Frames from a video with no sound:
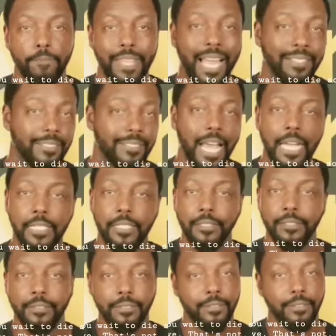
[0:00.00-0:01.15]
That's not
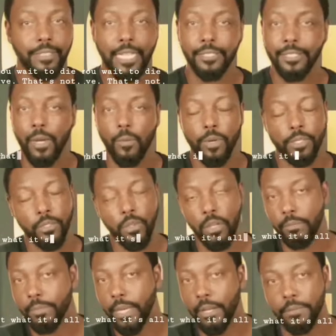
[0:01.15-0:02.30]
that's not what it's
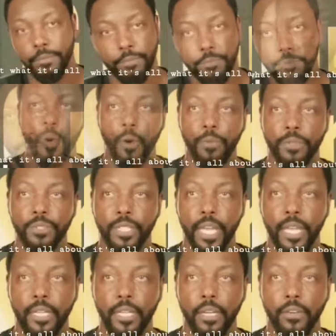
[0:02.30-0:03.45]
all about. What the
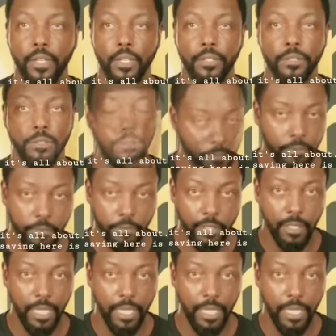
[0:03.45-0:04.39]
saying here is the